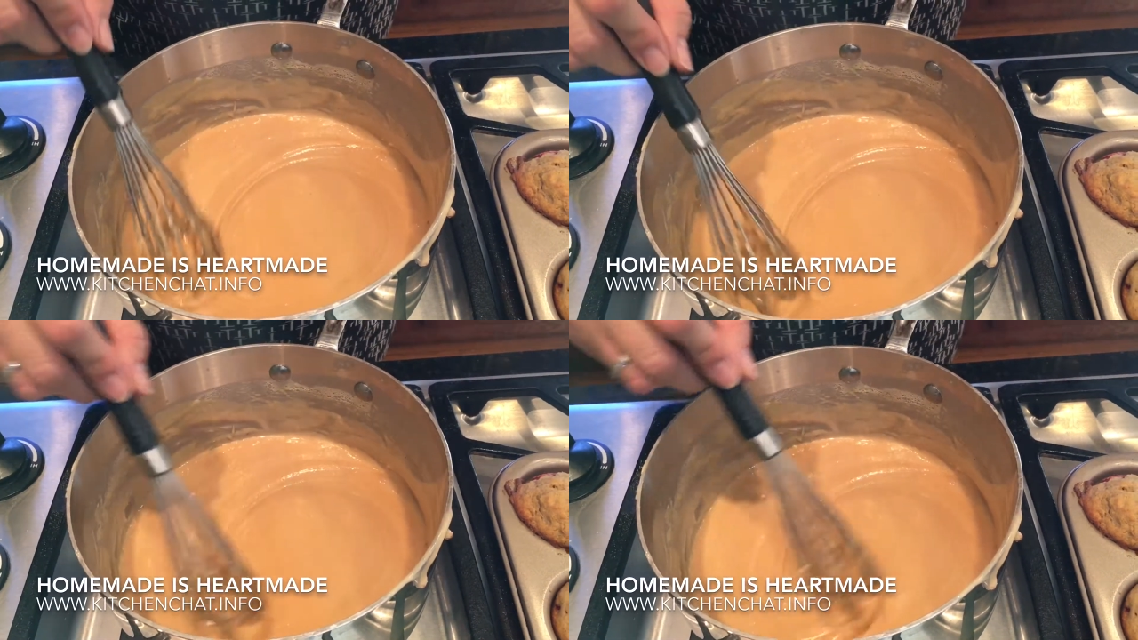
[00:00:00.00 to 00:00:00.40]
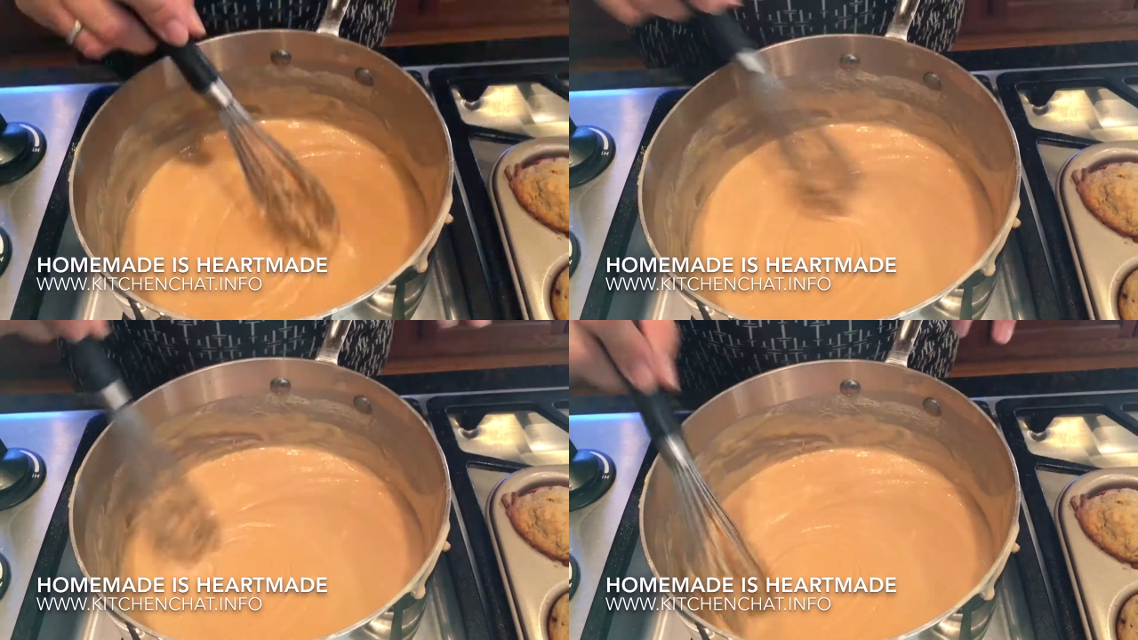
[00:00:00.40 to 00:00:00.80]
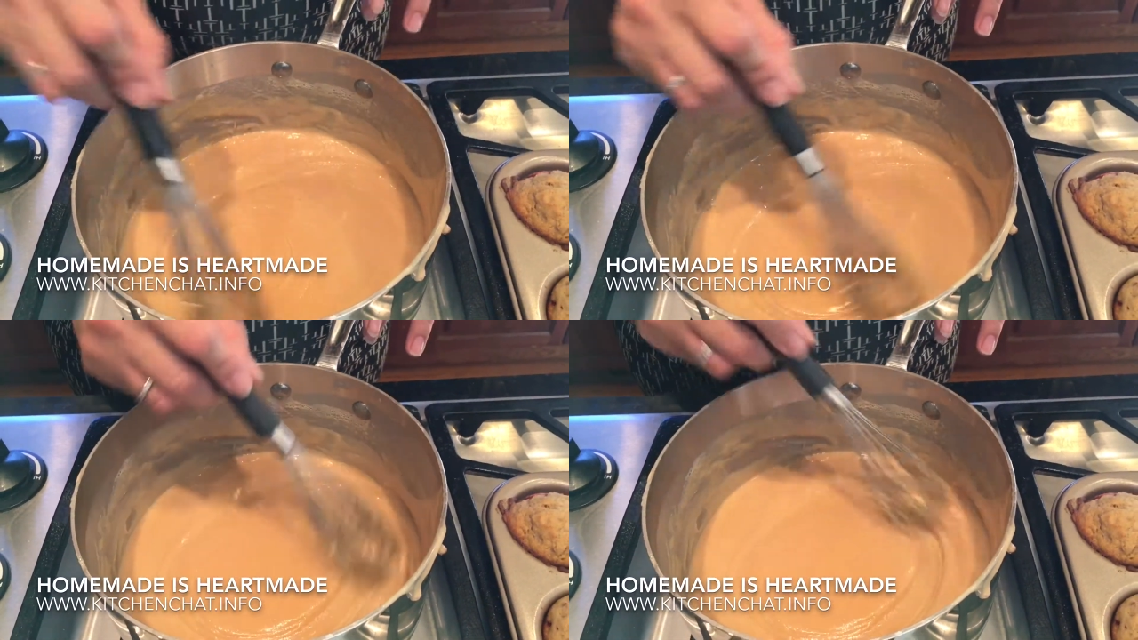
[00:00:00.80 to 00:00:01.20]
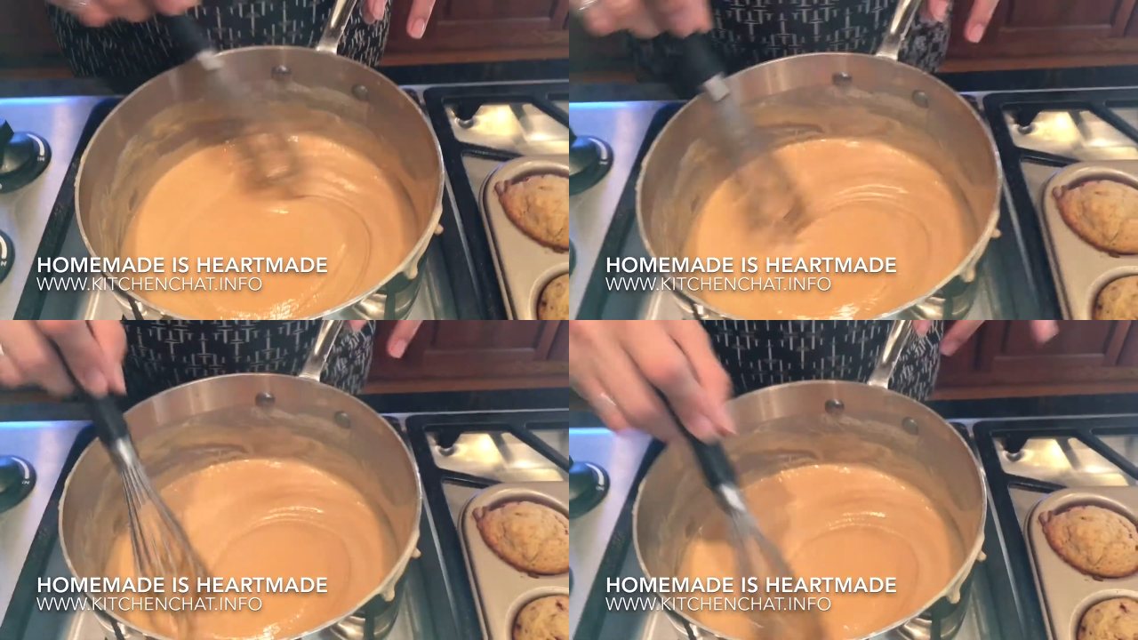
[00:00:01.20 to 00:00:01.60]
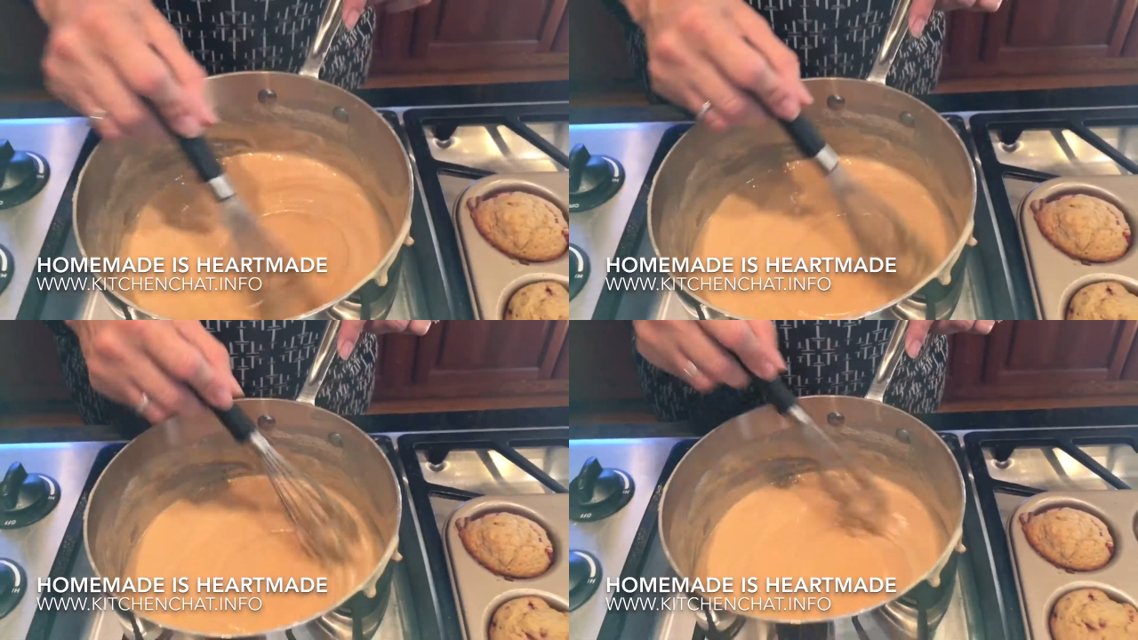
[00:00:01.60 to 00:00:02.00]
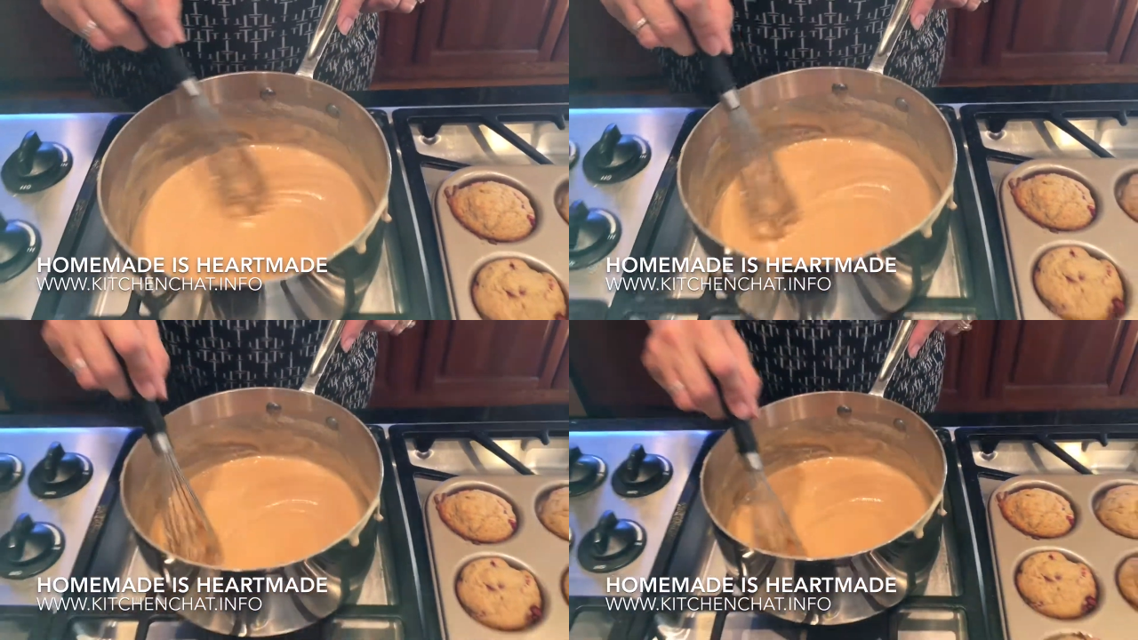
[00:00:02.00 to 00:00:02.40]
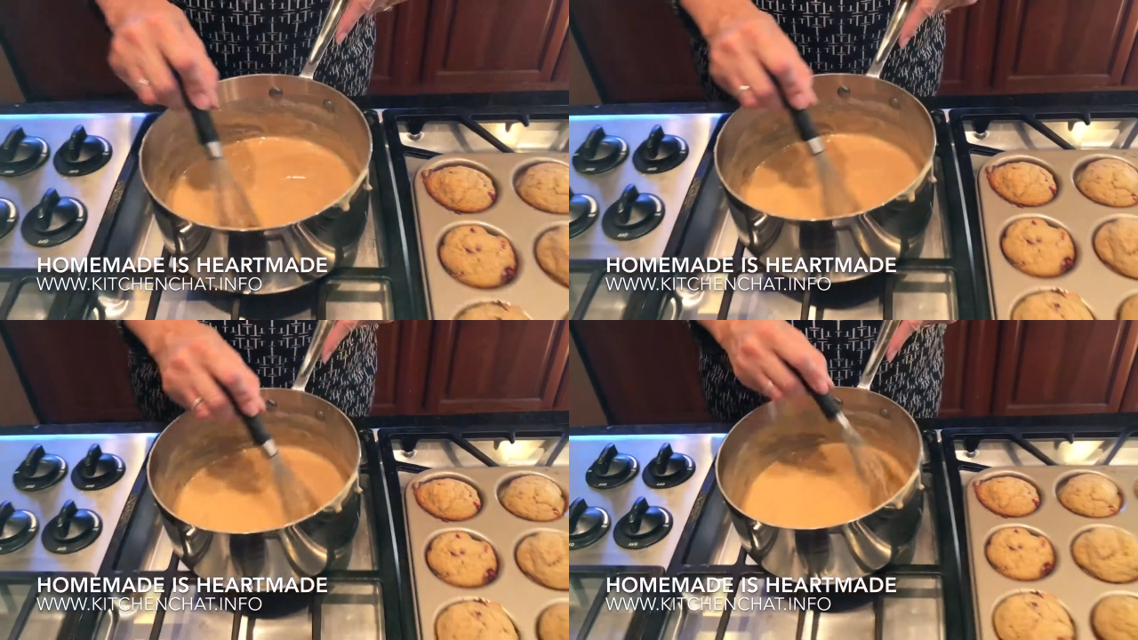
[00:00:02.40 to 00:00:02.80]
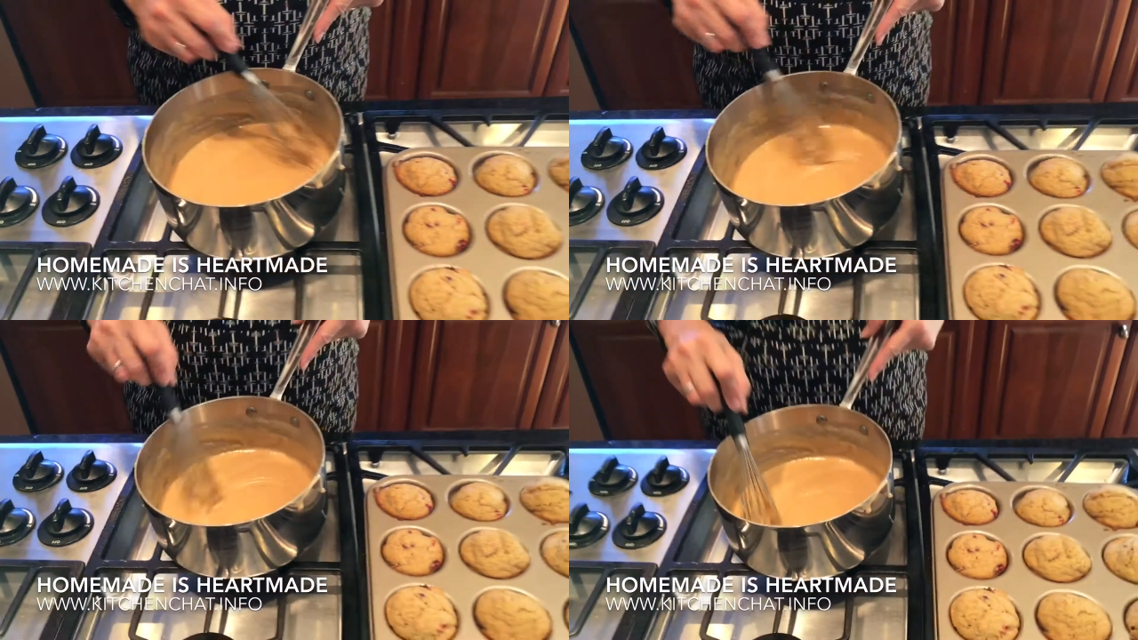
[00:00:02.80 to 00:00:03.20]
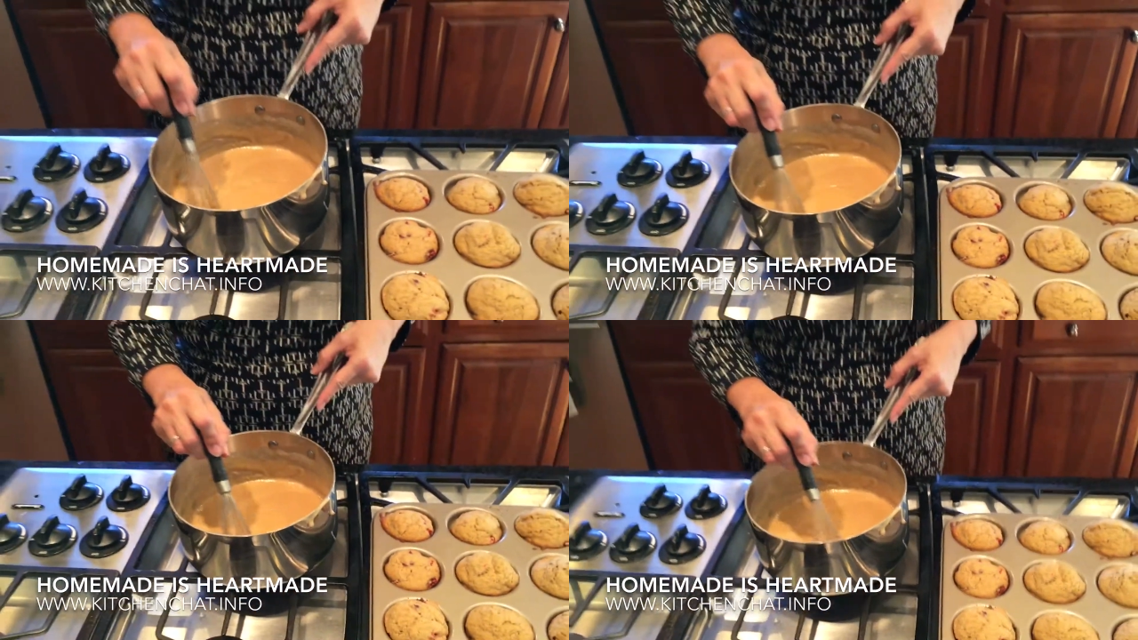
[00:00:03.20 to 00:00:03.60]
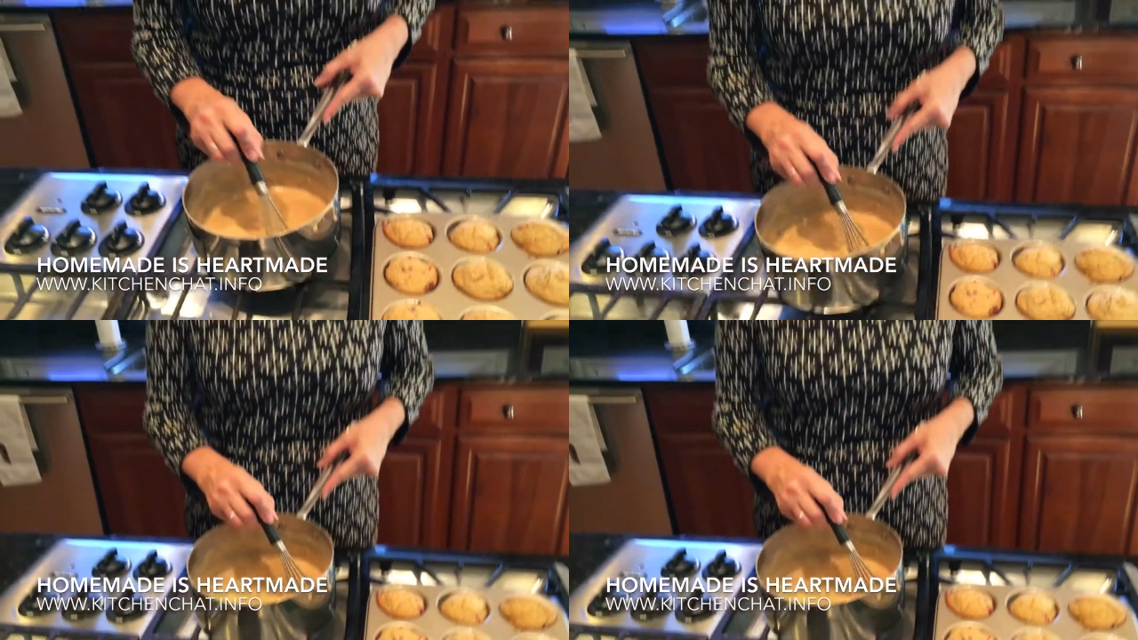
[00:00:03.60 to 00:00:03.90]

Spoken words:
No face is visible, so there are no lips to read.